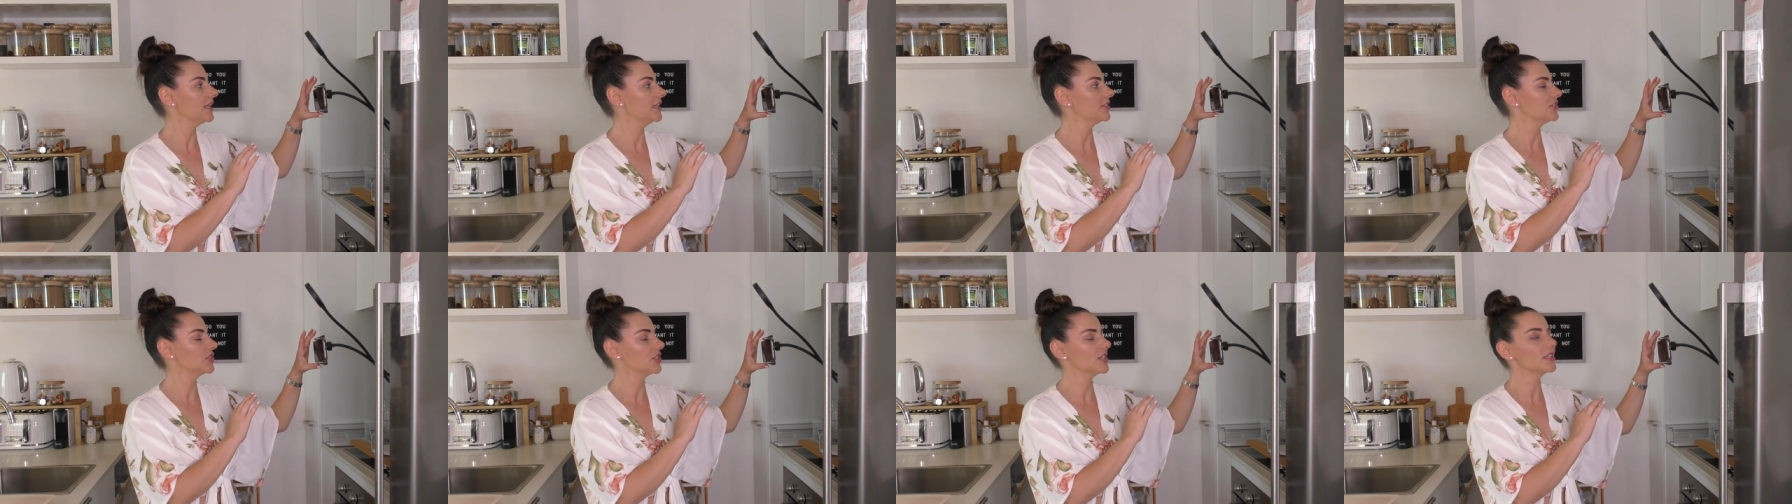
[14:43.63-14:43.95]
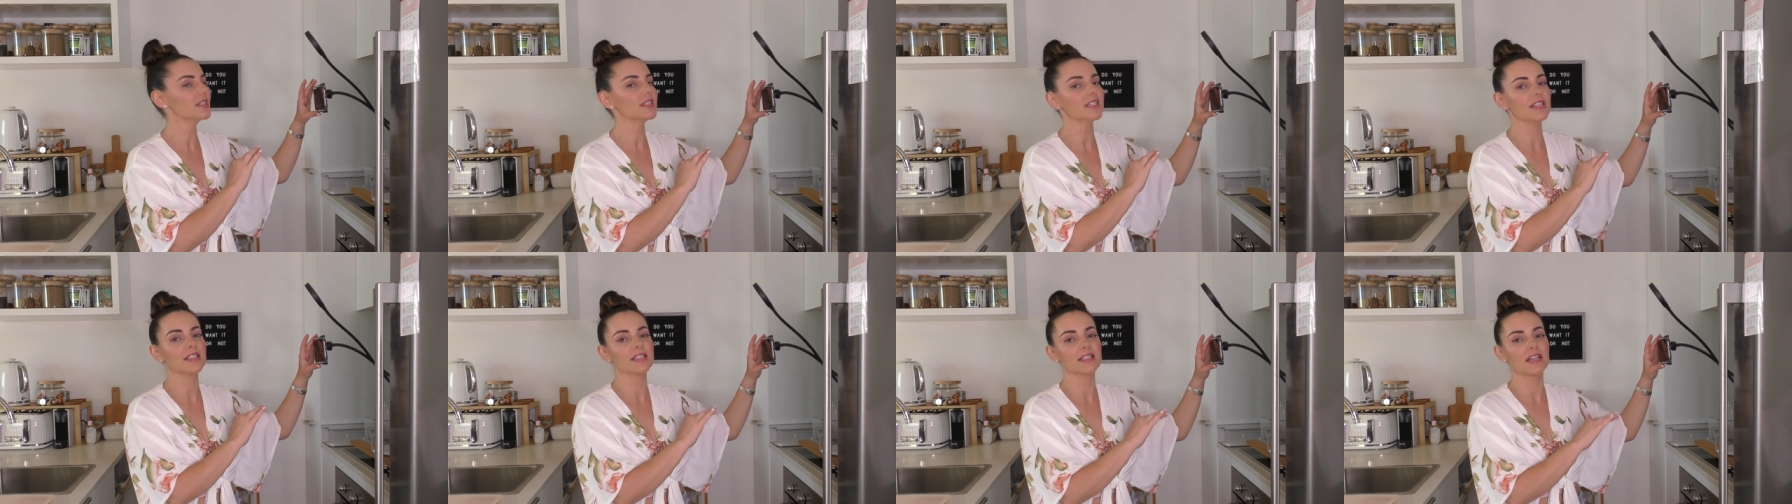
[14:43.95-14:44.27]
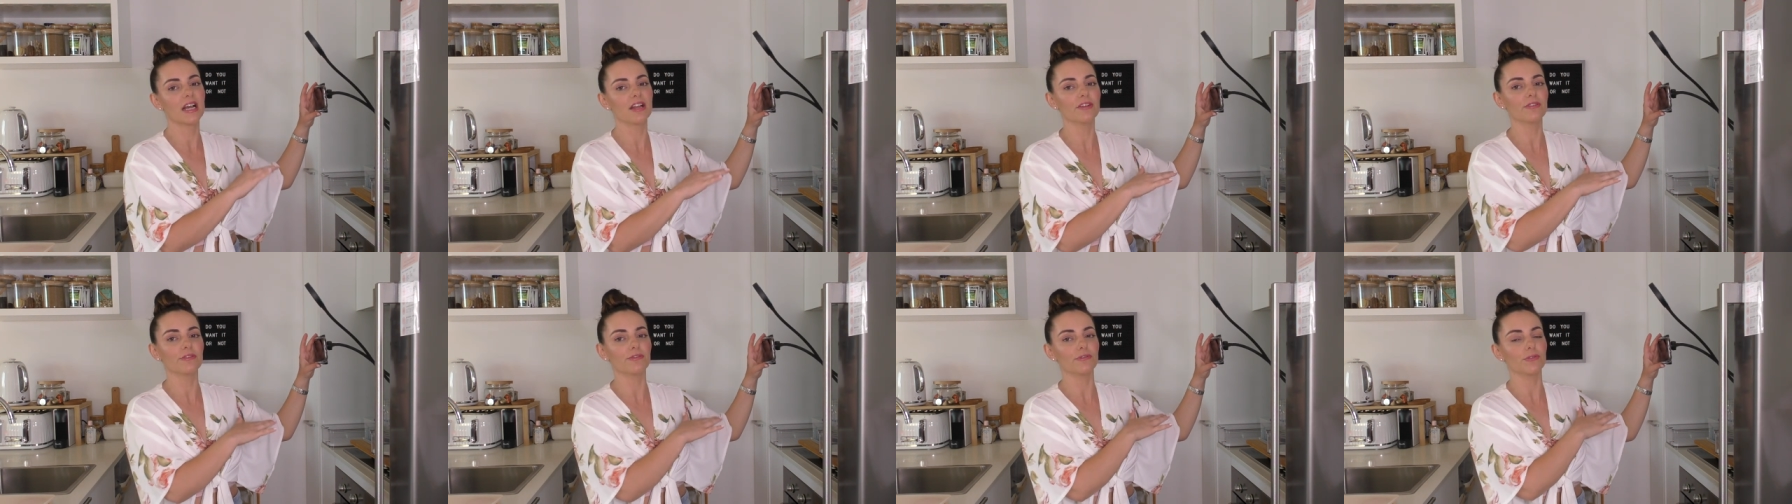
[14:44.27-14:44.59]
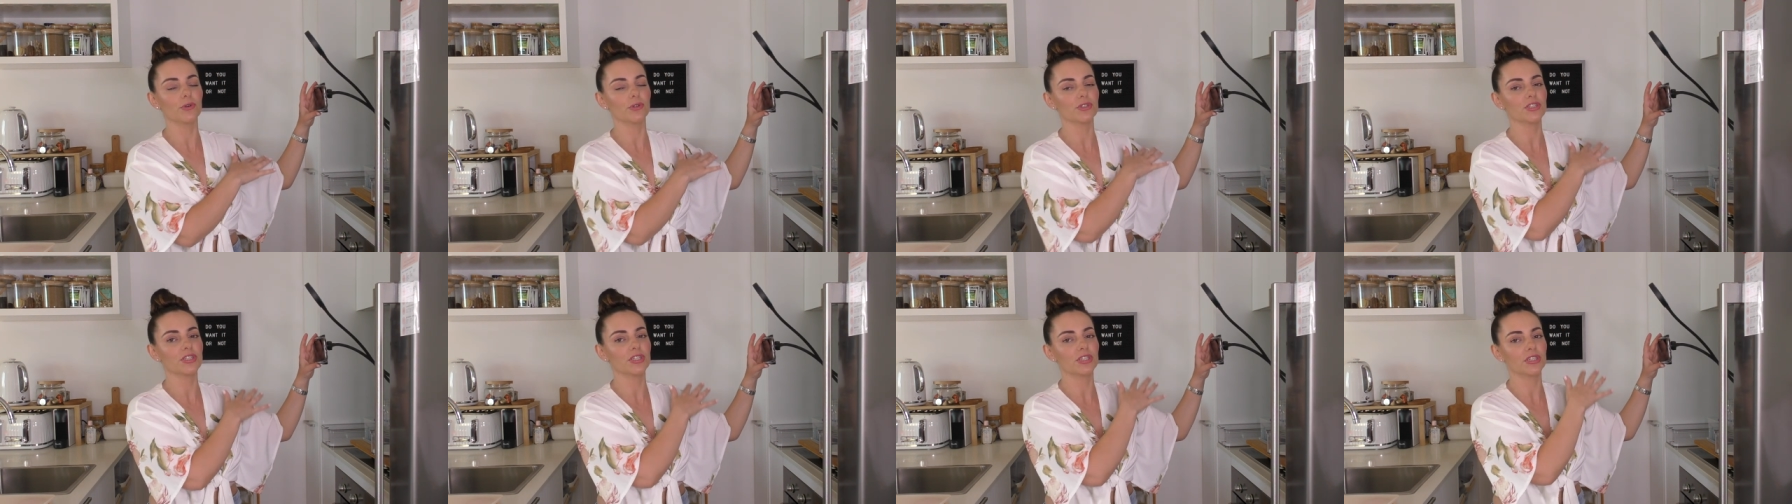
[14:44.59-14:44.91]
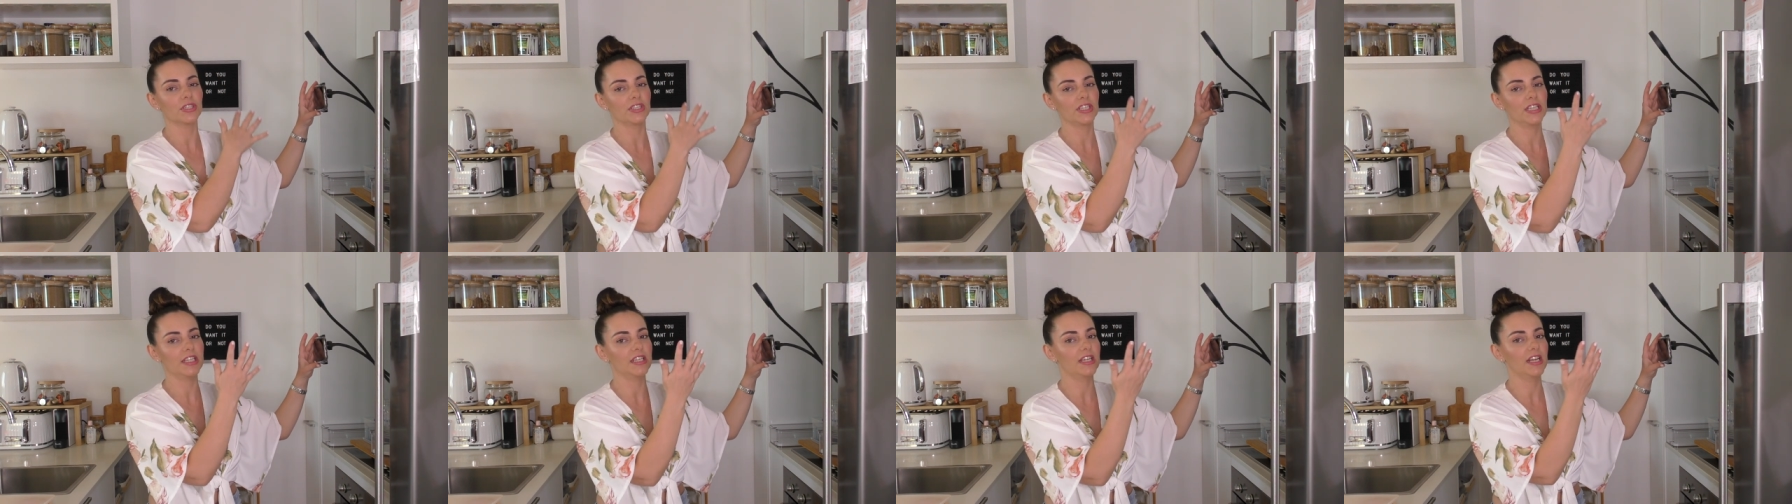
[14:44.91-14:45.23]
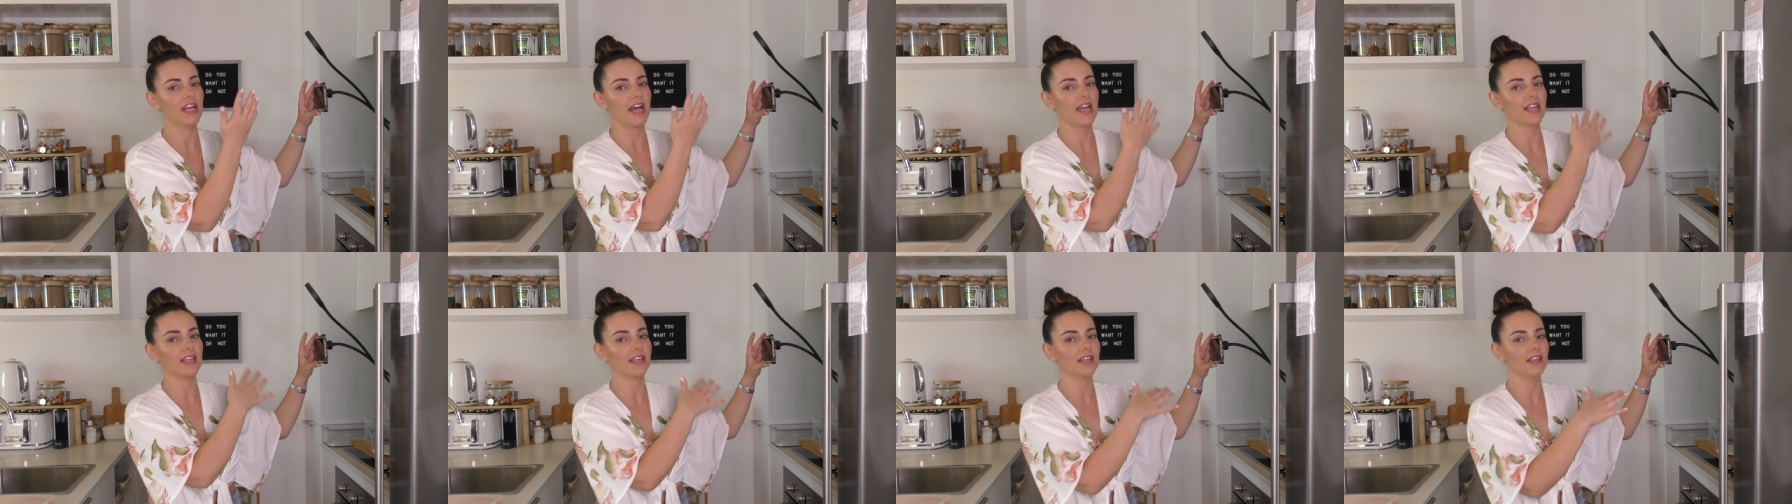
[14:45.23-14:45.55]
It just is unfortunately
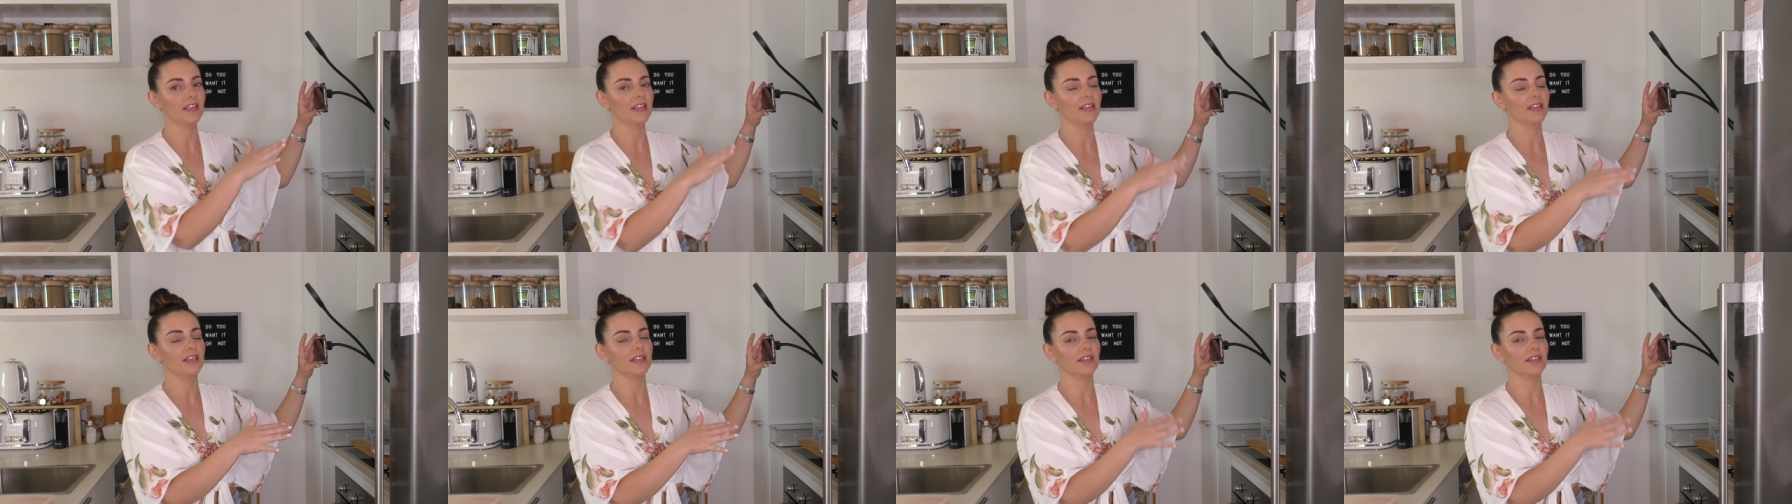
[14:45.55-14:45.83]
lacking